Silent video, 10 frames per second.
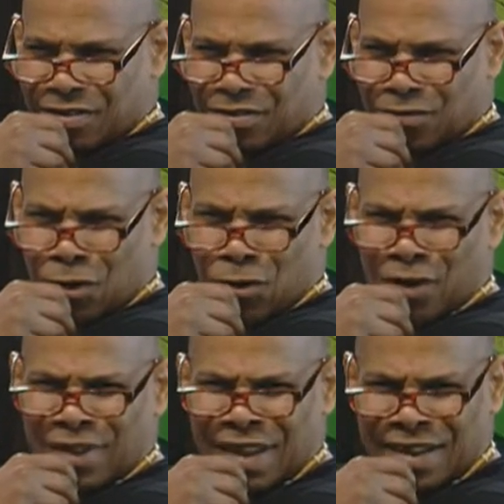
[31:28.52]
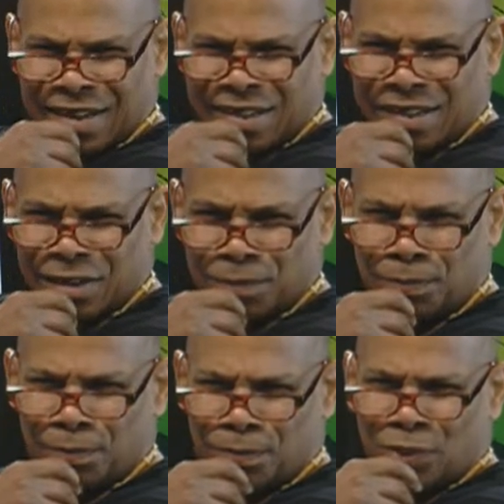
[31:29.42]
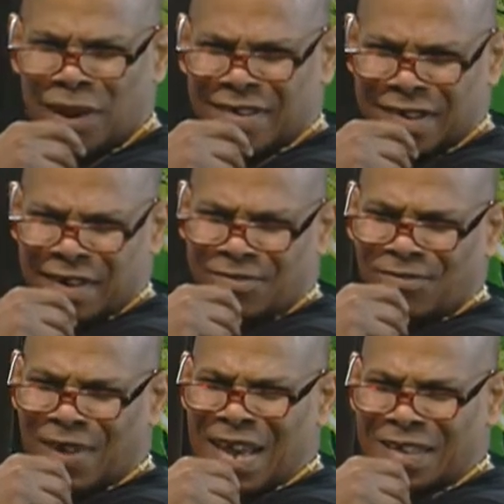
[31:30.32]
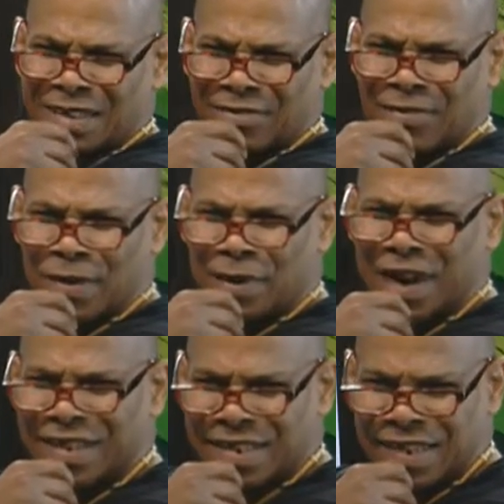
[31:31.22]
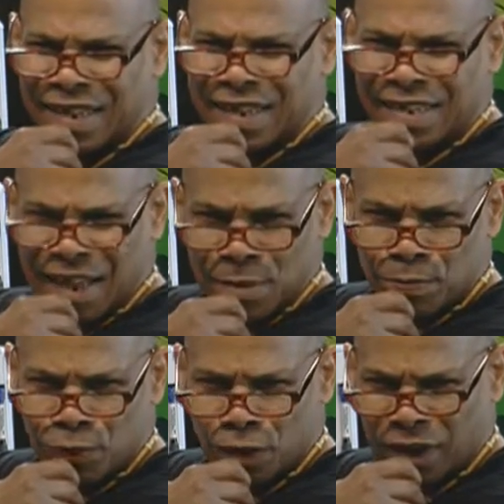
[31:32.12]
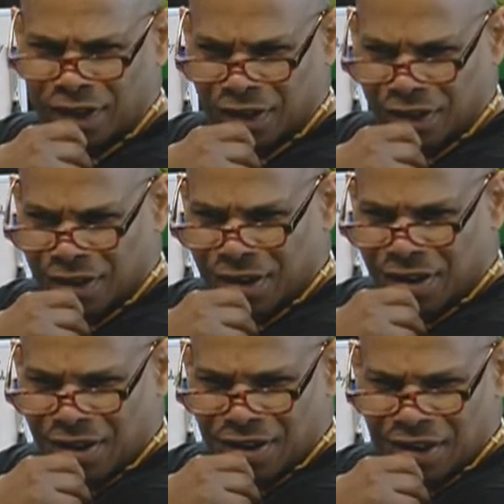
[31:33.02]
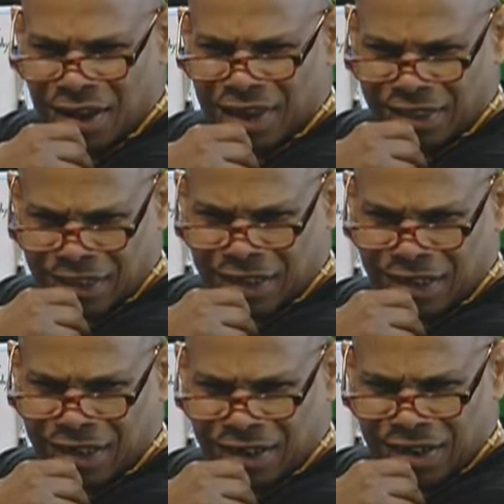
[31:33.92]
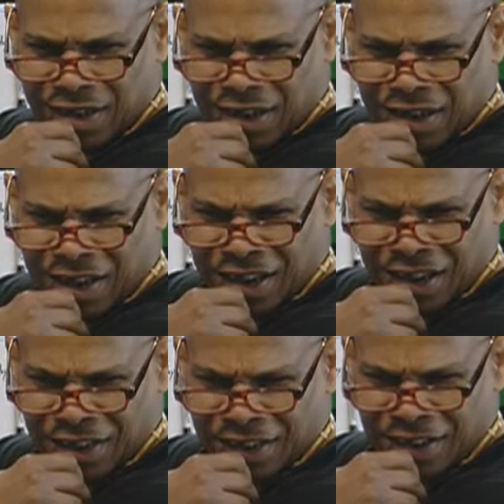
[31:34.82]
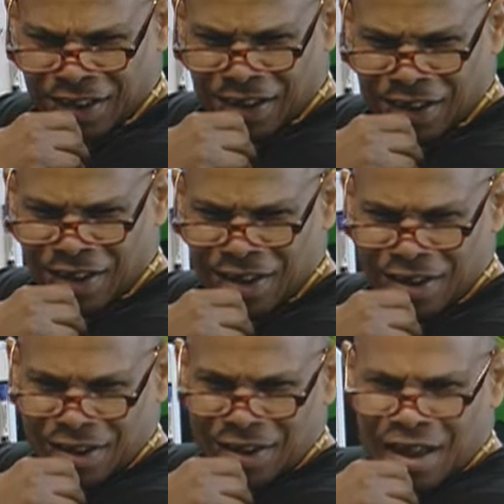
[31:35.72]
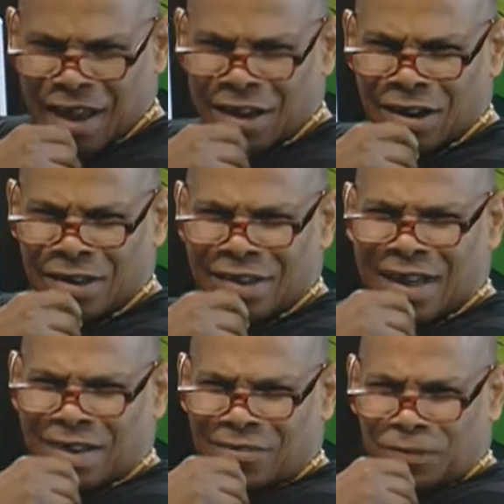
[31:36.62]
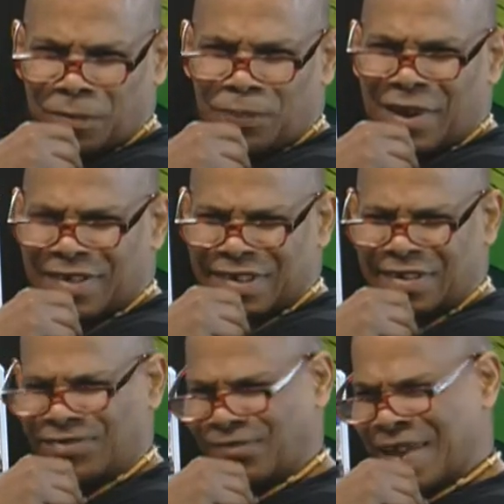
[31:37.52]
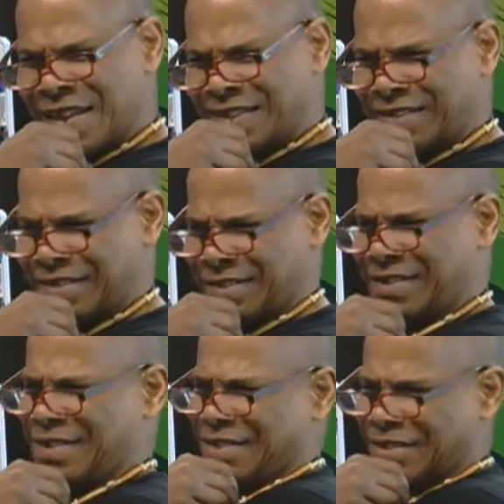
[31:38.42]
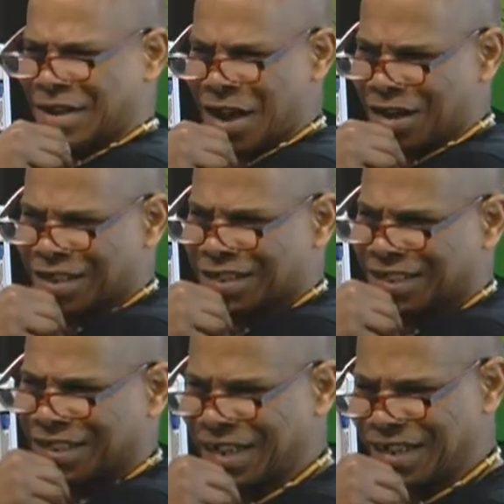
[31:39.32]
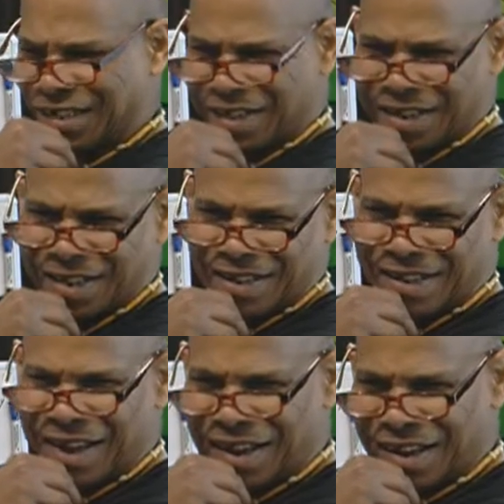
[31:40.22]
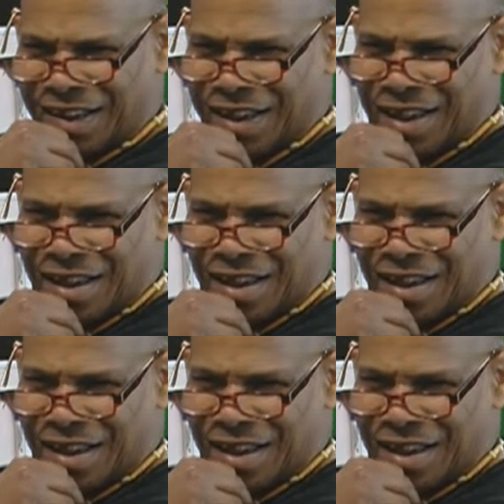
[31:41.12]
wrote a letter to the President Vest of MIT at that point, I think, and I got a letter from President Vest talking shit, saying,